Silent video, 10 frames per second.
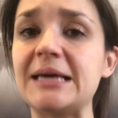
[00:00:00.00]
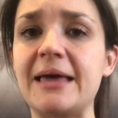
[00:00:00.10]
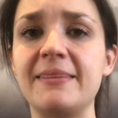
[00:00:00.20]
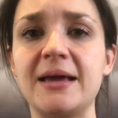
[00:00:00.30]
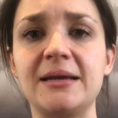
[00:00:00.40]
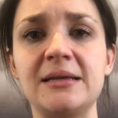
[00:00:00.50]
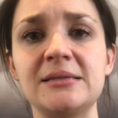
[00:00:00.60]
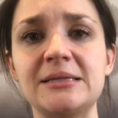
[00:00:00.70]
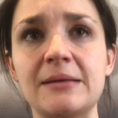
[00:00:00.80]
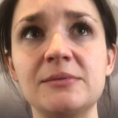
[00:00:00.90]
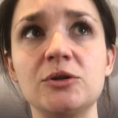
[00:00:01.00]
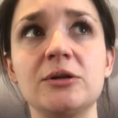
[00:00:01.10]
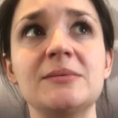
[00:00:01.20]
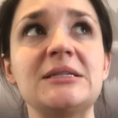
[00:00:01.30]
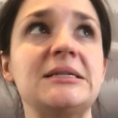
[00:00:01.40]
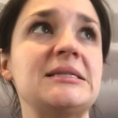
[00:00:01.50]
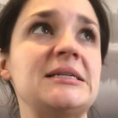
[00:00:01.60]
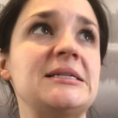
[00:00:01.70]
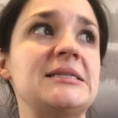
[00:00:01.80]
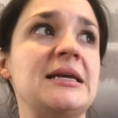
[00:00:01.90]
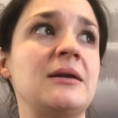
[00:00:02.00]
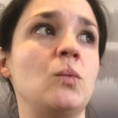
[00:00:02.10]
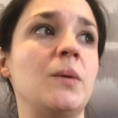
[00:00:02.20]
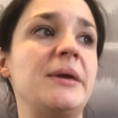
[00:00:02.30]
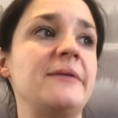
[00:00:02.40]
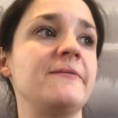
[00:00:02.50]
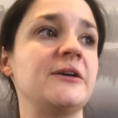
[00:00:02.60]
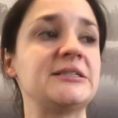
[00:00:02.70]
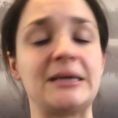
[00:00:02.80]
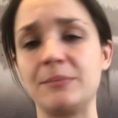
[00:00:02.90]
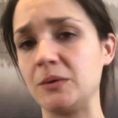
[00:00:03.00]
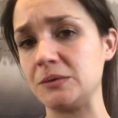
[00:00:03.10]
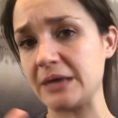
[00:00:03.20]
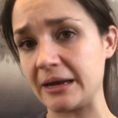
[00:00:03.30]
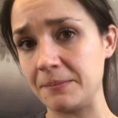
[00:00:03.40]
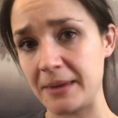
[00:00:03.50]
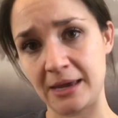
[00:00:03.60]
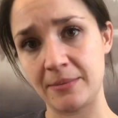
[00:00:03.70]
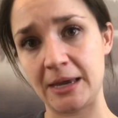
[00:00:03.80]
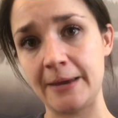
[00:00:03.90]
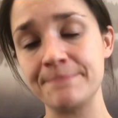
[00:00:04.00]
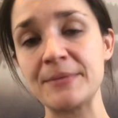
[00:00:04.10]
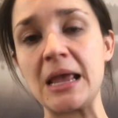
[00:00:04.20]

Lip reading: And then in some circumstances, in a woman, for example, who's had a baby,